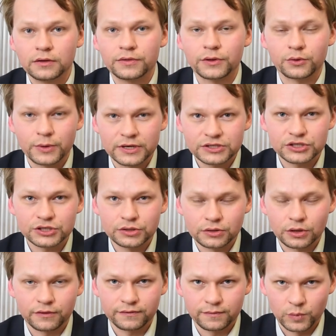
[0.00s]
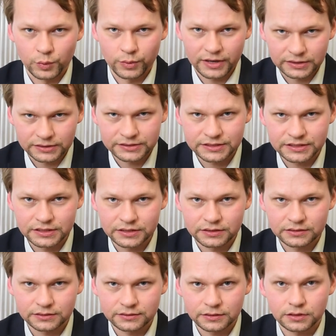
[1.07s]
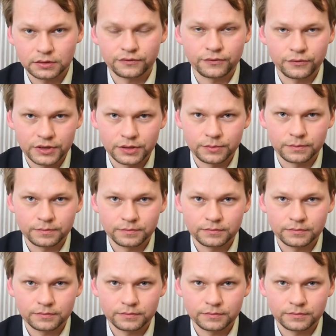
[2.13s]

the question of morality and freedom.